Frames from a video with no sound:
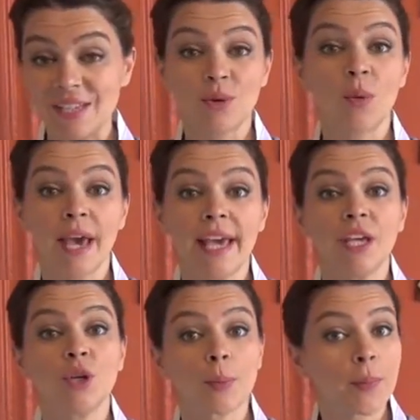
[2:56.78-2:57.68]
is the way
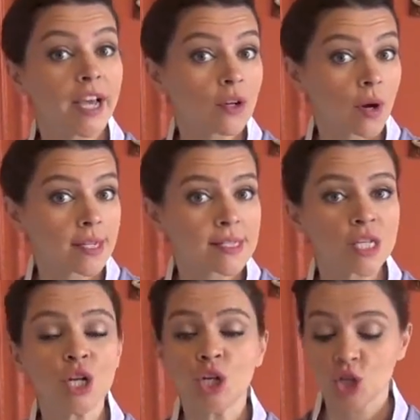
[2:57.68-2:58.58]
your pie crust
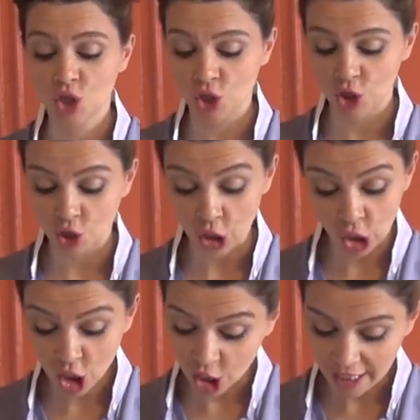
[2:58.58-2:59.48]
should
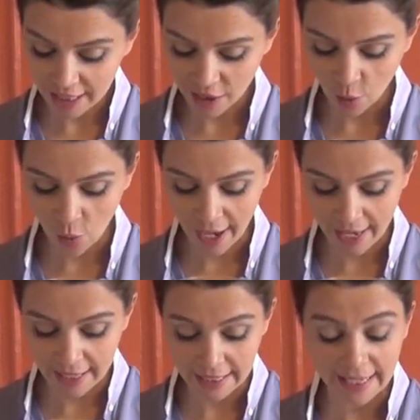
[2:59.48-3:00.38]
look
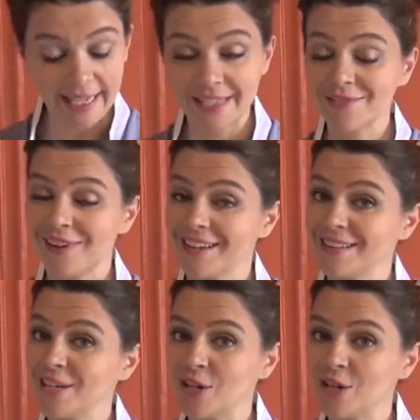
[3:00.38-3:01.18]
when it's finally